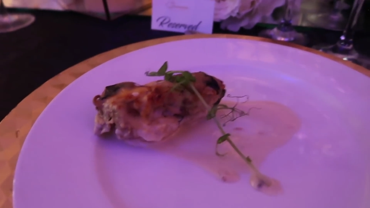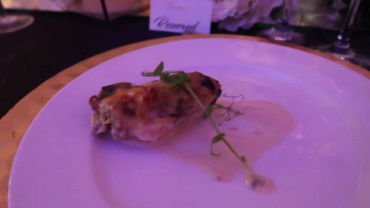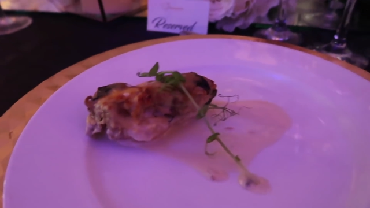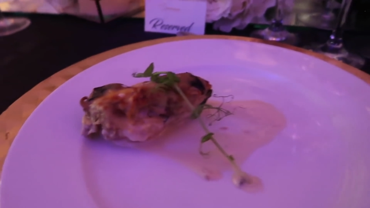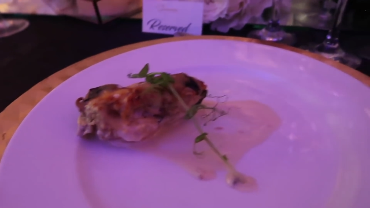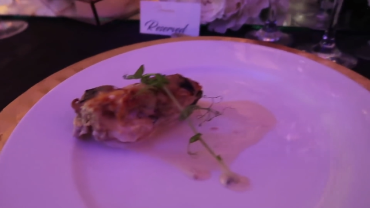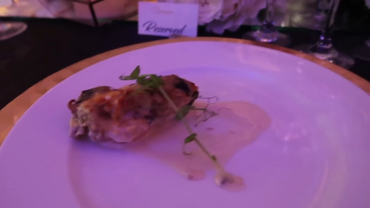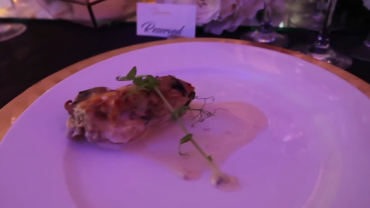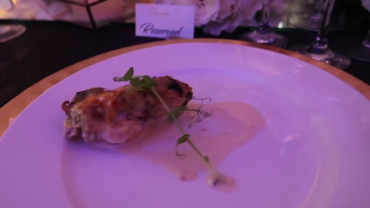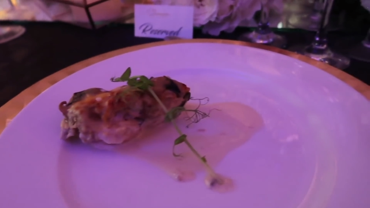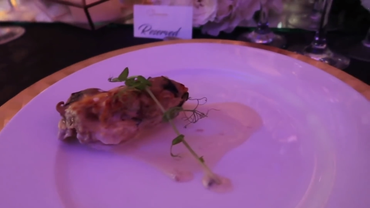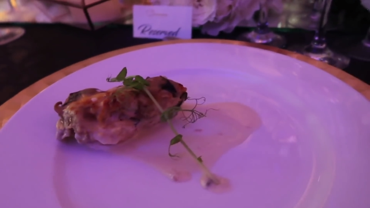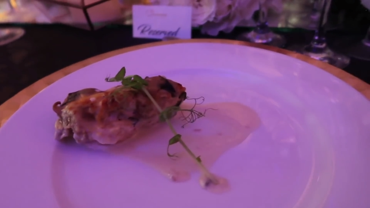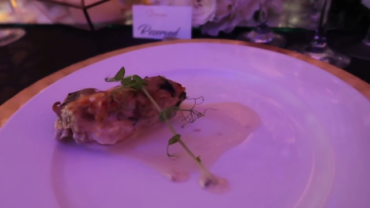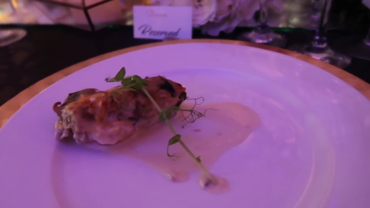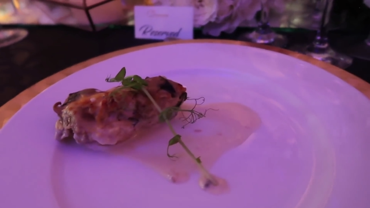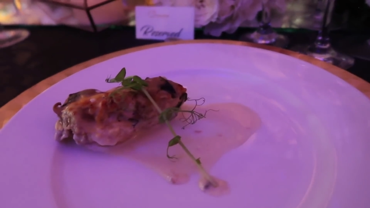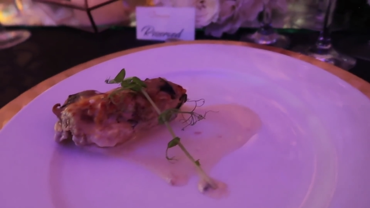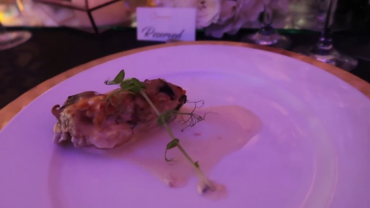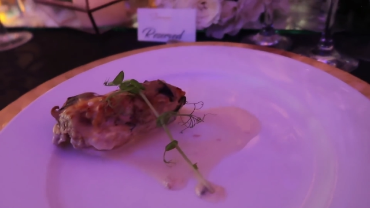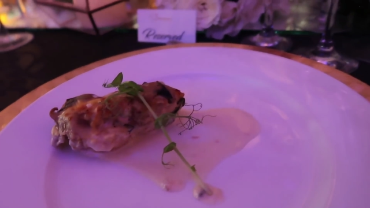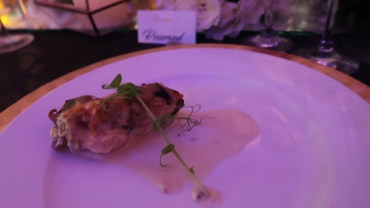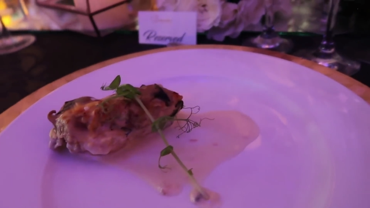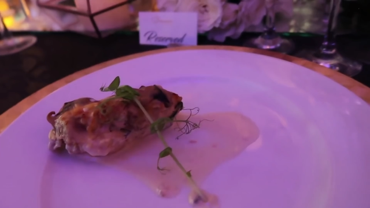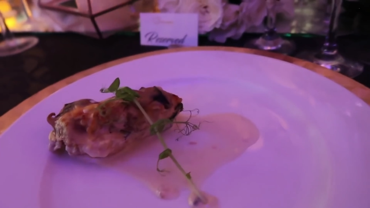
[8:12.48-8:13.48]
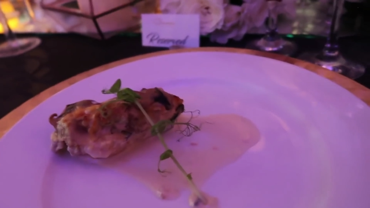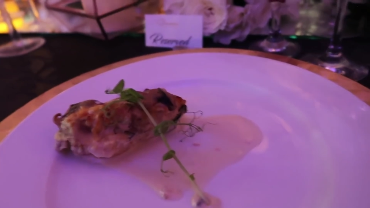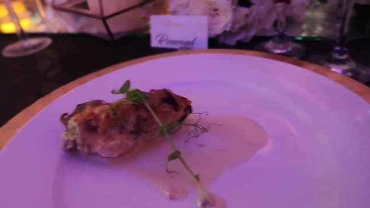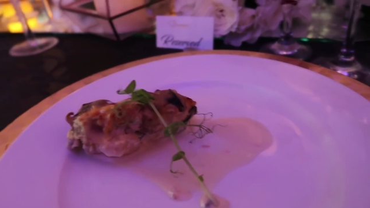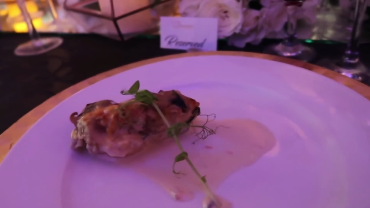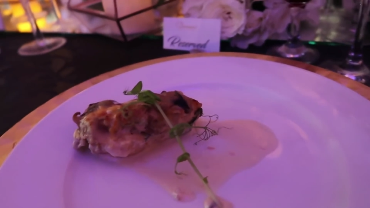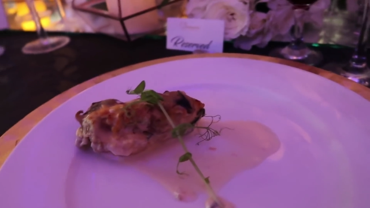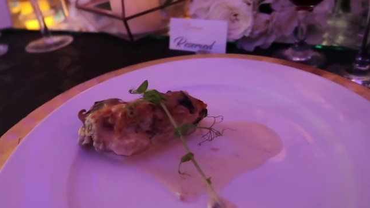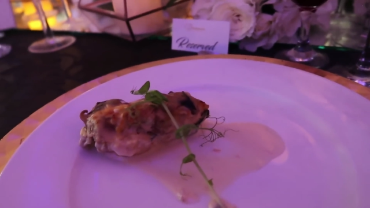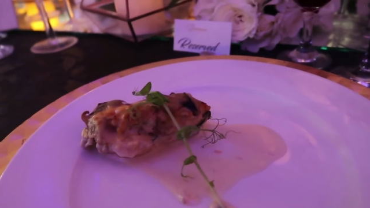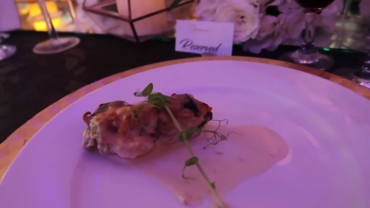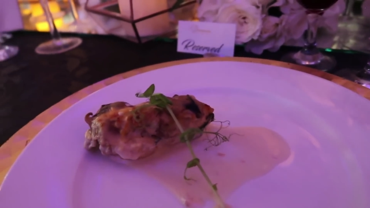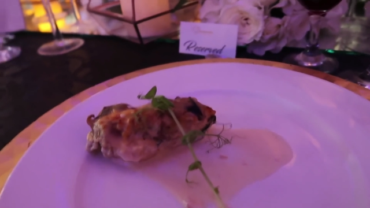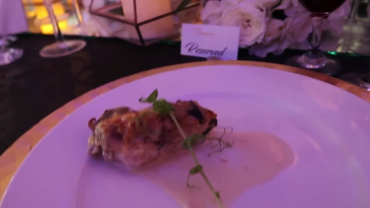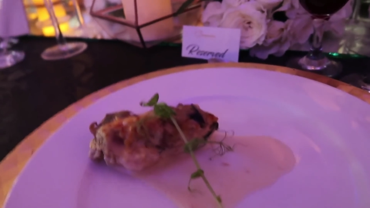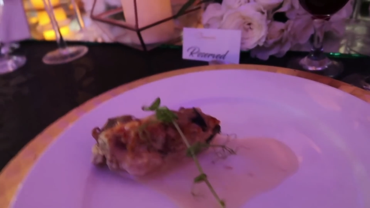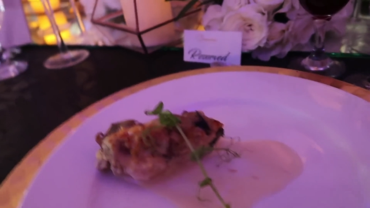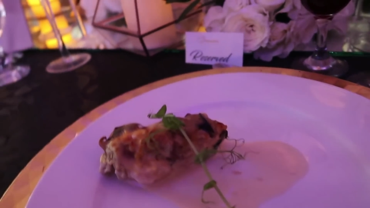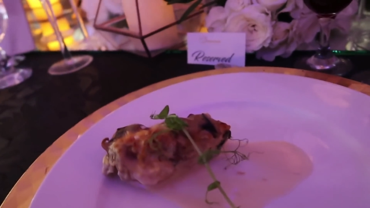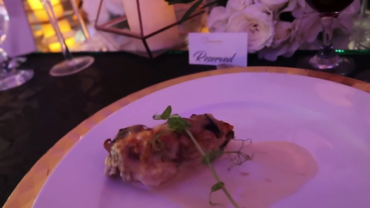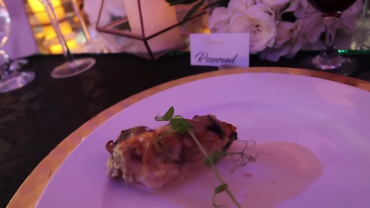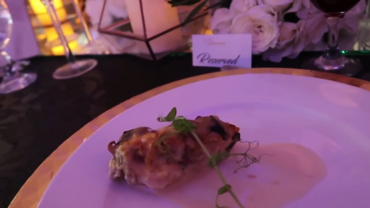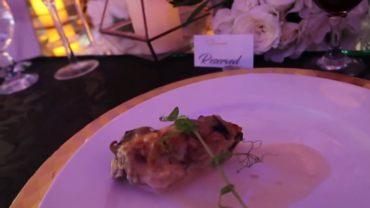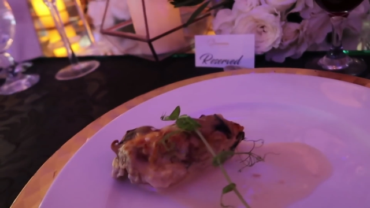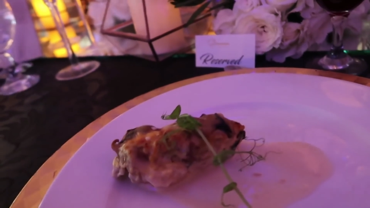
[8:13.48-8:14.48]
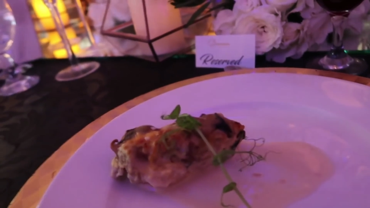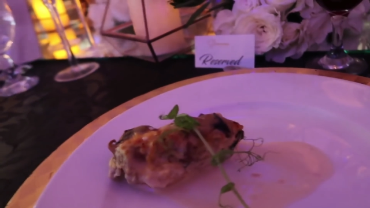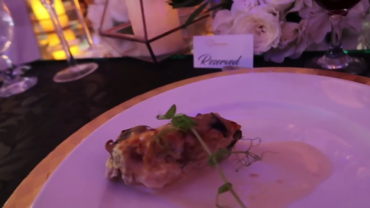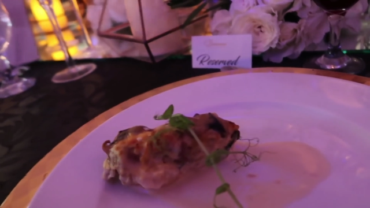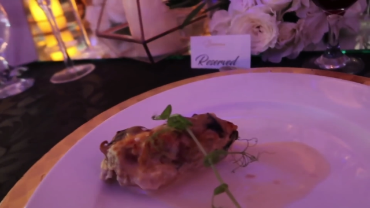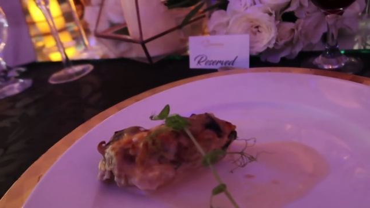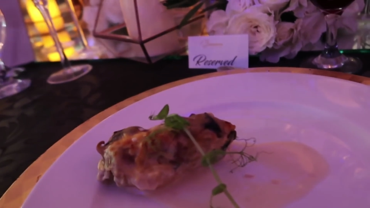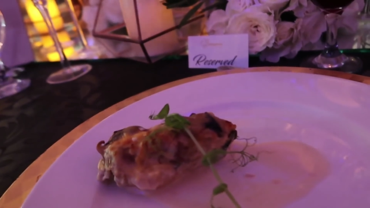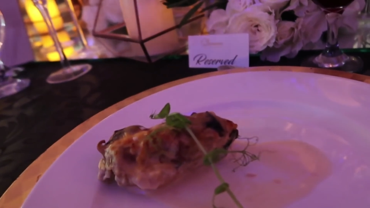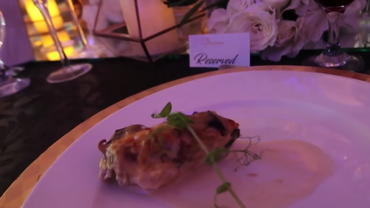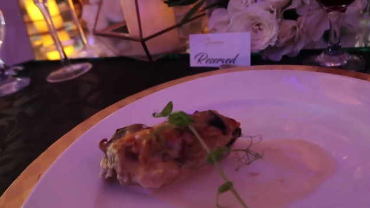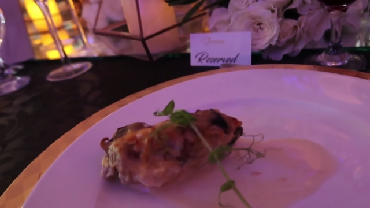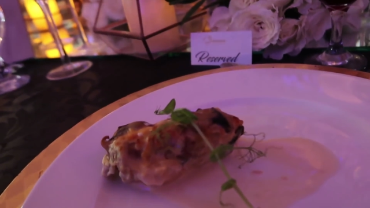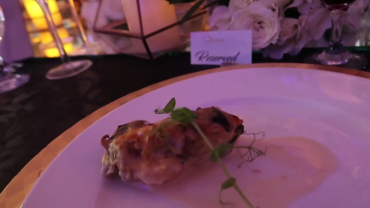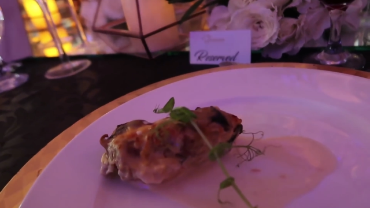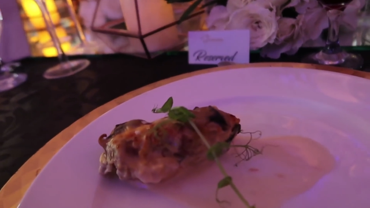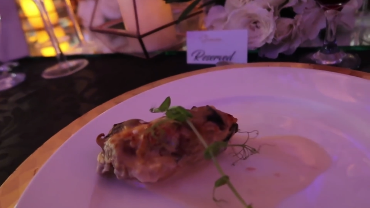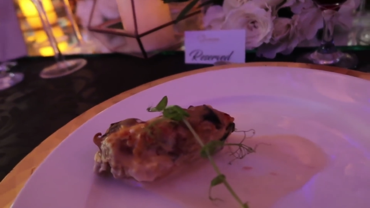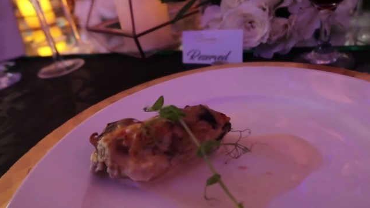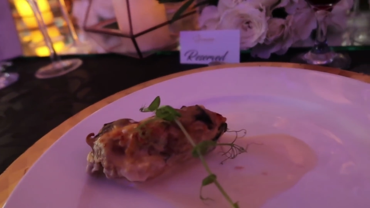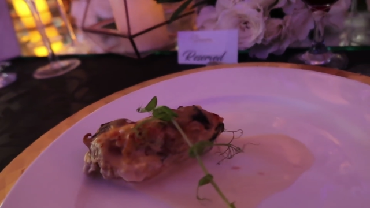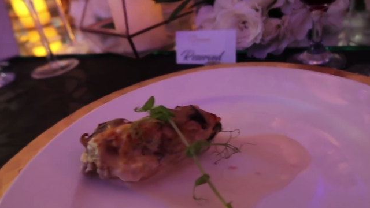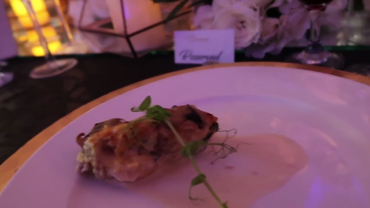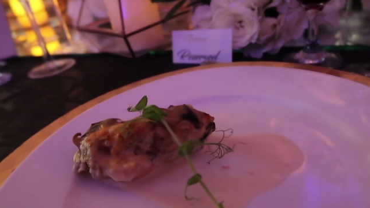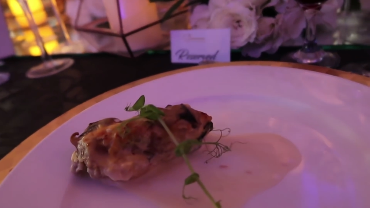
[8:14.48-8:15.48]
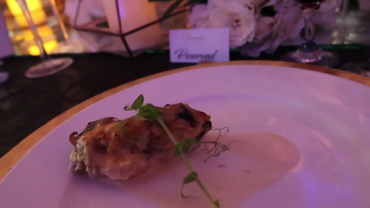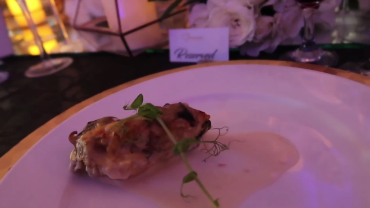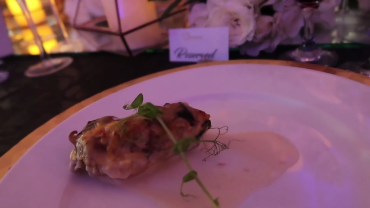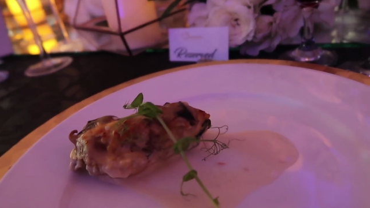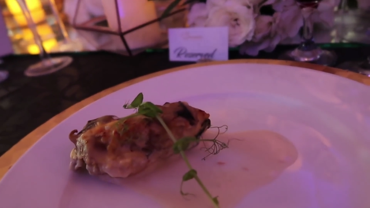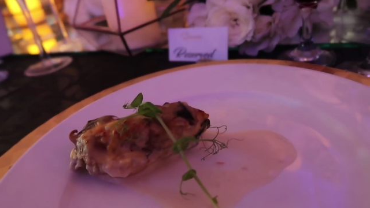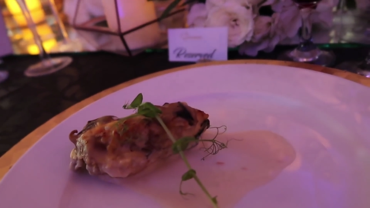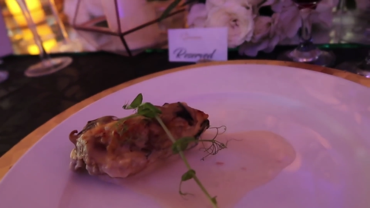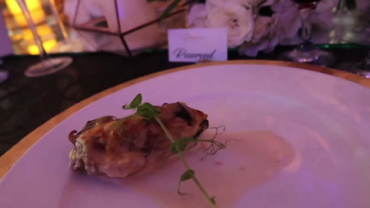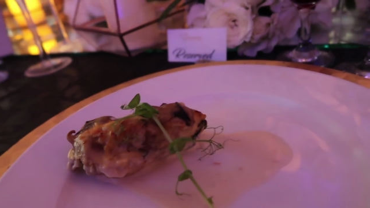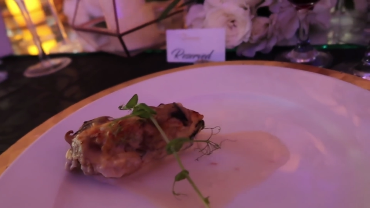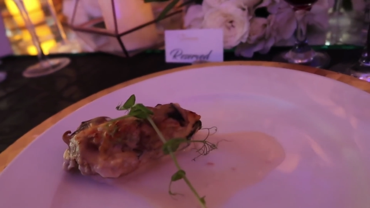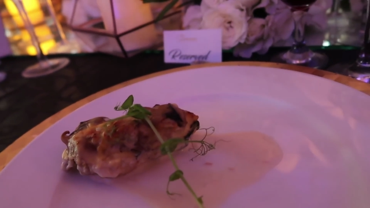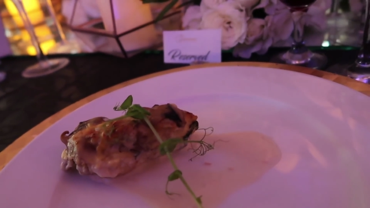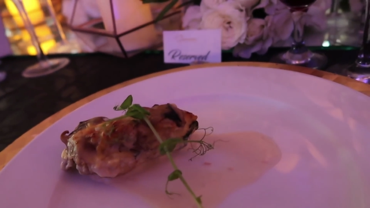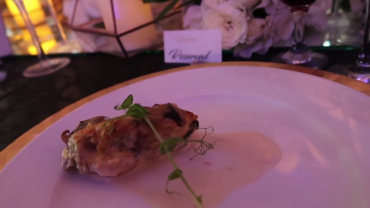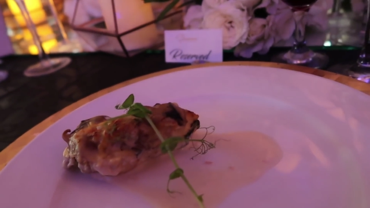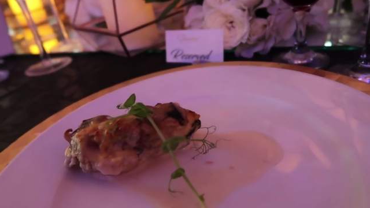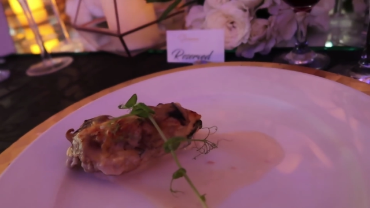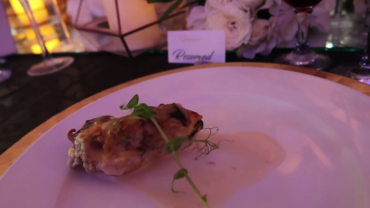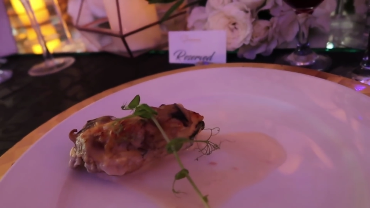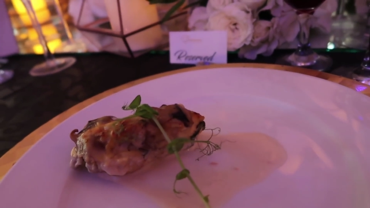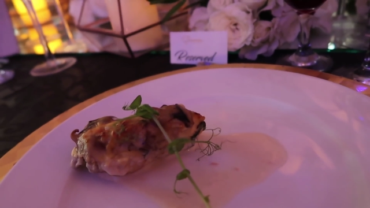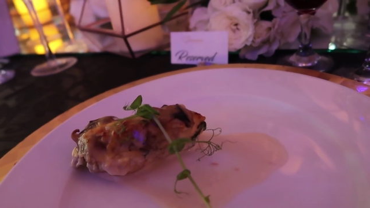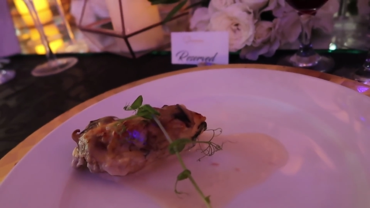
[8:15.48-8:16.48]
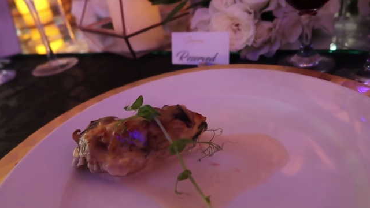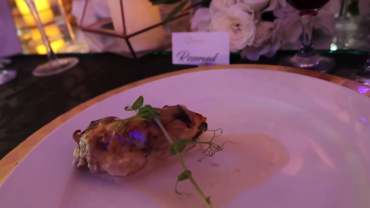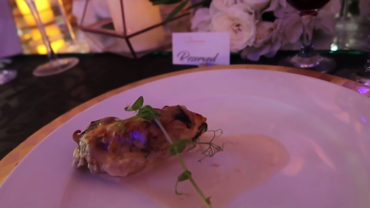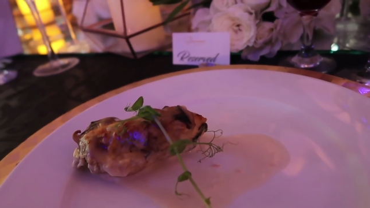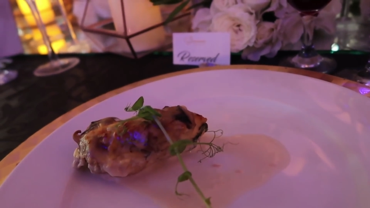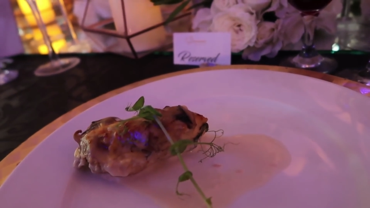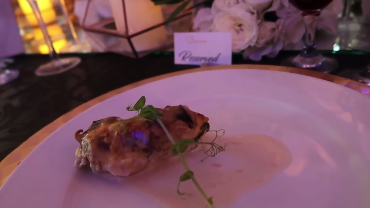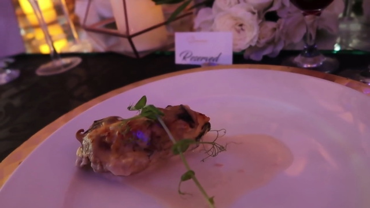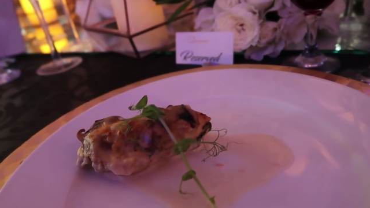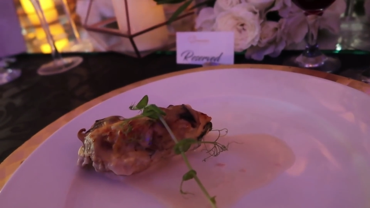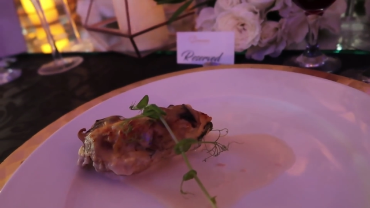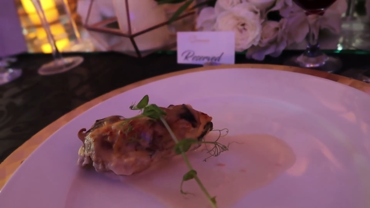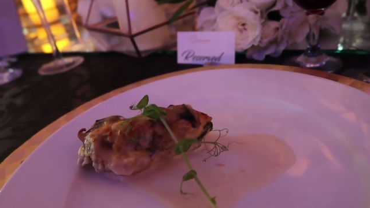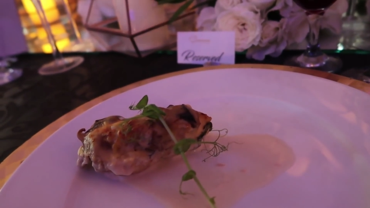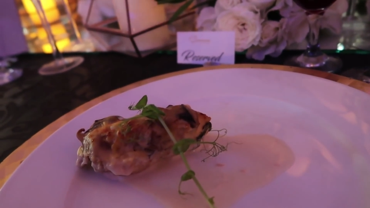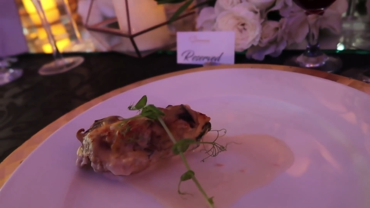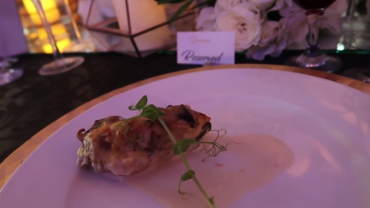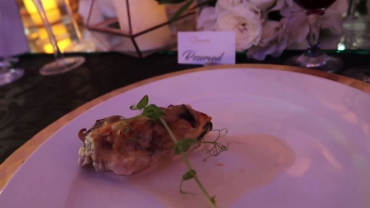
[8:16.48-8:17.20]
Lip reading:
[unreadable: no face in view]